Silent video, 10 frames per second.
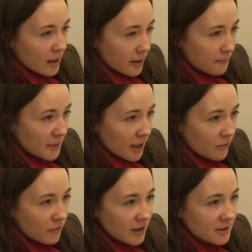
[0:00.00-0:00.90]
and I'm
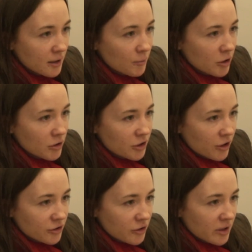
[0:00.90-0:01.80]
now facing a murder
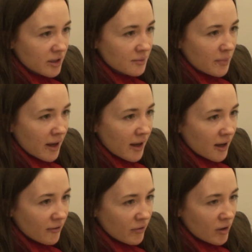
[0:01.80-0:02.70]
charge on his
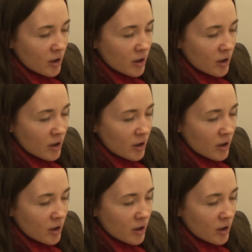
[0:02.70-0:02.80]
behalf.